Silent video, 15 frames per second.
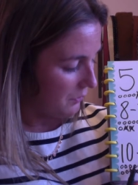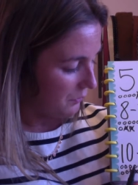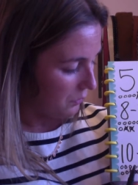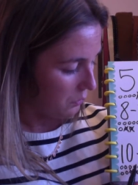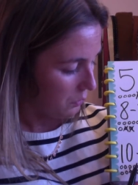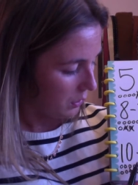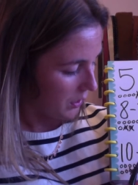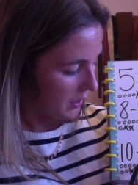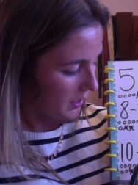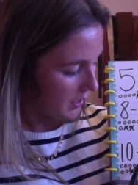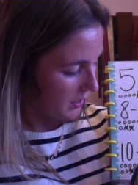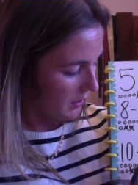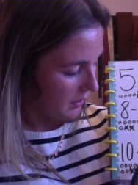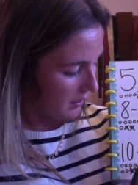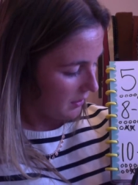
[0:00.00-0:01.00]
4,
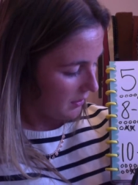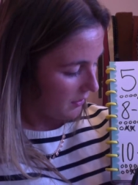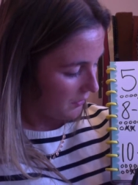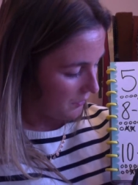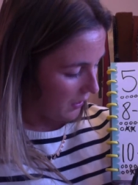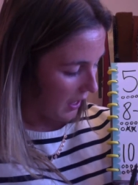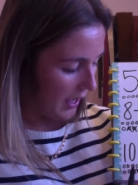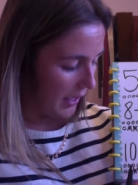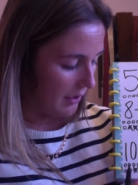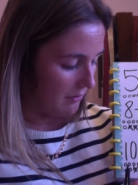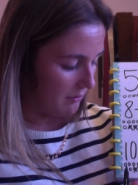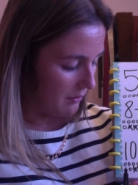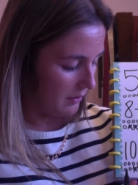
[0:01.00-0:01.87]
5,